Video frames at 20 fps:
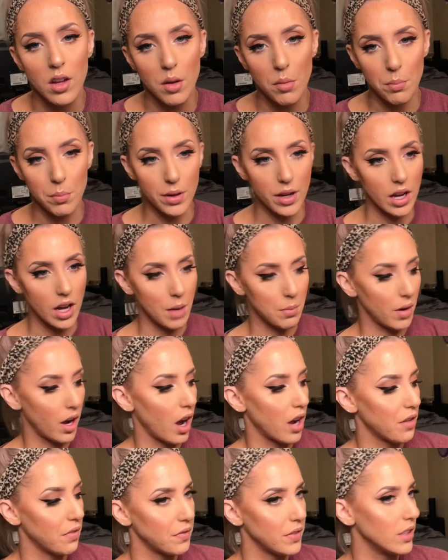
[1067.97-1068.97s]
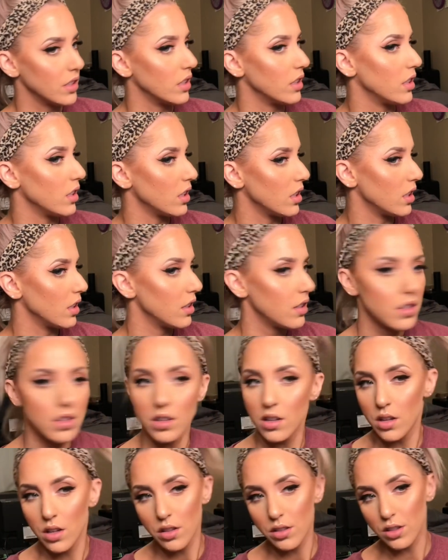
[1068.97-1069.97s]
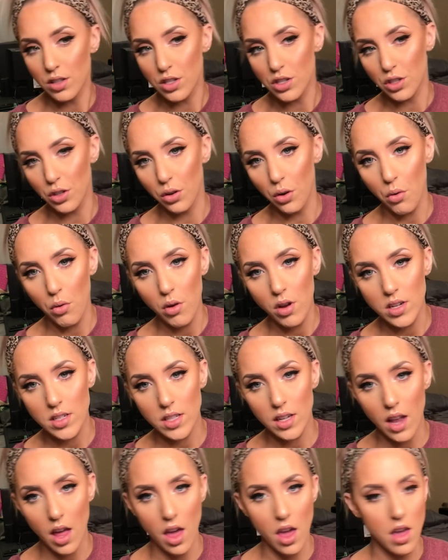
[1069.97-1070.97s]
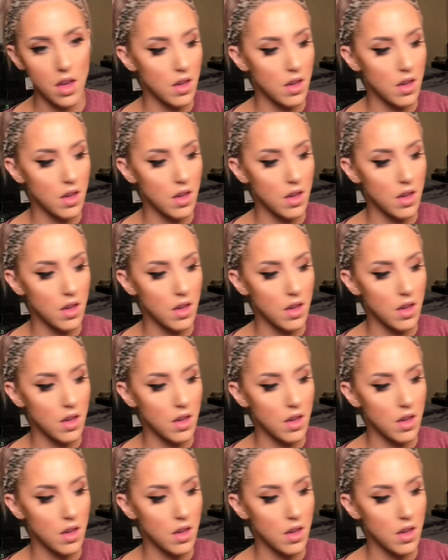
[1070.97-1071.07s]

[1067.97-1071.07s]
But I'm kind of feeling the dew today.